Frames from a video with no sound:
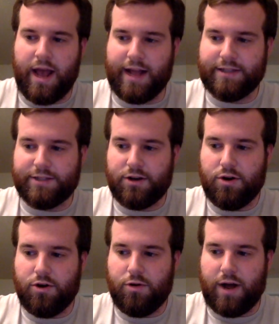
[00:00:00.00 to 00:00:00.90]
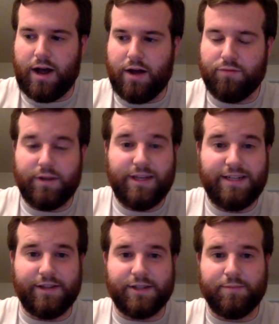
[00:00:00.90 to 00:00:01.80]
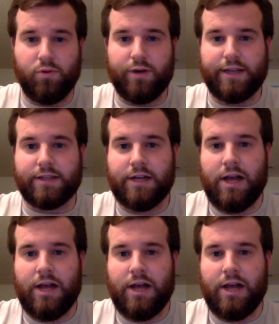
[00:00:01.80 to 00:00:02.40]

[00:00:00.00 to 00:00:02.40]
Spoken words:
And so really to this point,